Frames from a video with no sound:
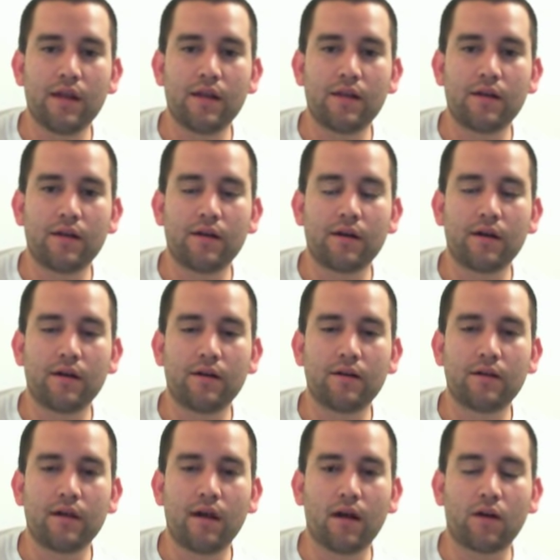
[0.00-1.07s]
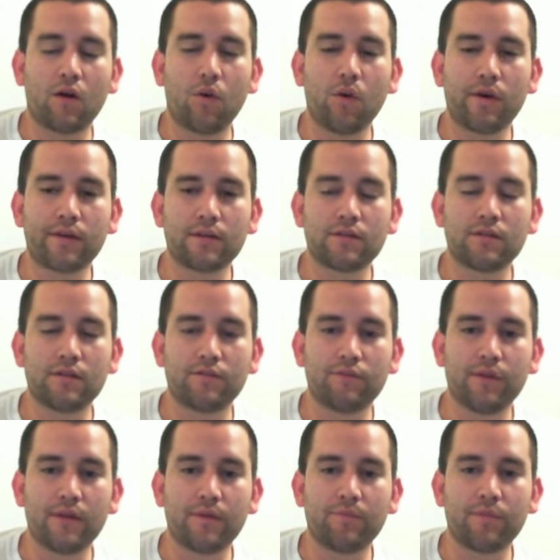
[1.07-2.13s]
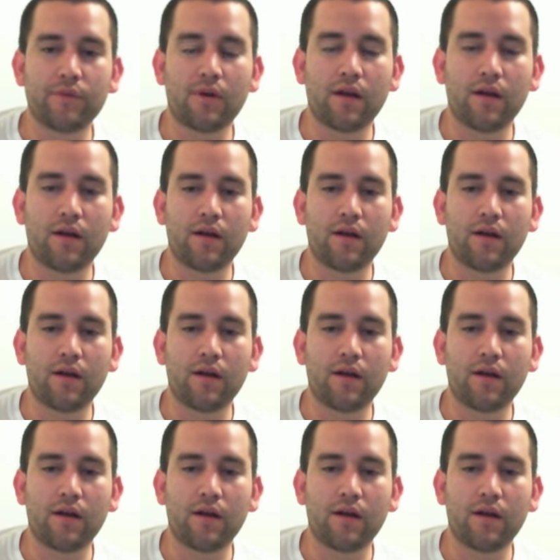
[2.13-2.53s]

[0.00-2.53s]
and a coin to flip